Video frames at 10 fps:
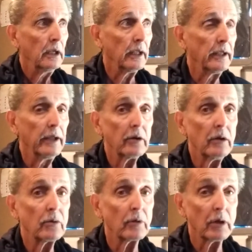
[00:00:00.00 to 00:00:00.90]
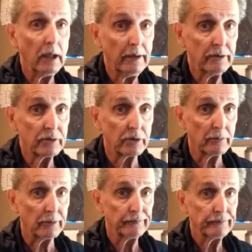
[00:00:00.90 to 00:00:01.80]
And they'll go to a lot of
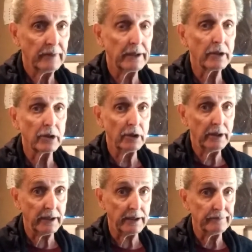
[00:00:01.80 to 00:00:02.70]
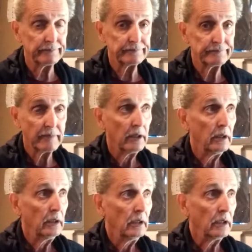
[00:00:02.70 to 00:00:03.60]
trouble, and they're good at it.
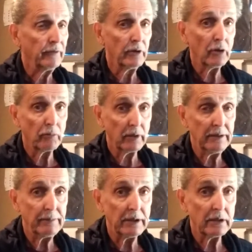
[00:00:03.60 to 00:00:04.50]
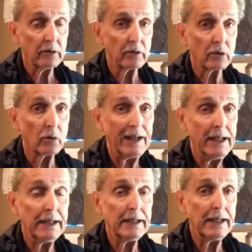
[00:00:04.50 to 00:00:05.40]
If you don't believe me, go to
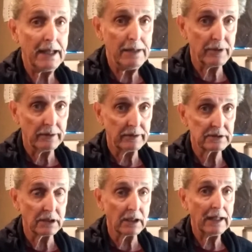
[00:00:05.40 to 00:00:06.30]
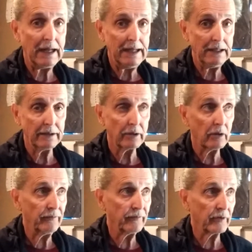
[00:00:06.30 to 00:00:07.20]
Grand Cayman. It's a little island
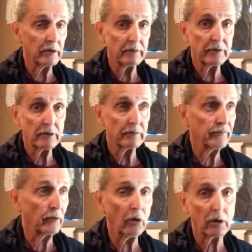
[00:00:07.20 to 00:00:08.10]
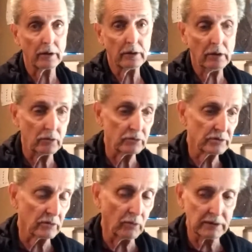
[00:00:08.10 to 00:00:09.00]
off the Florida
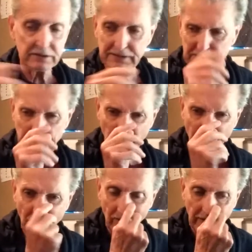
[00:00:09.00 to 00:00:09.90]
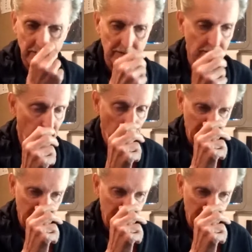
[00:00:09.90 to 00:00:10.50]
coast, or well, it's, it's pretty far out there.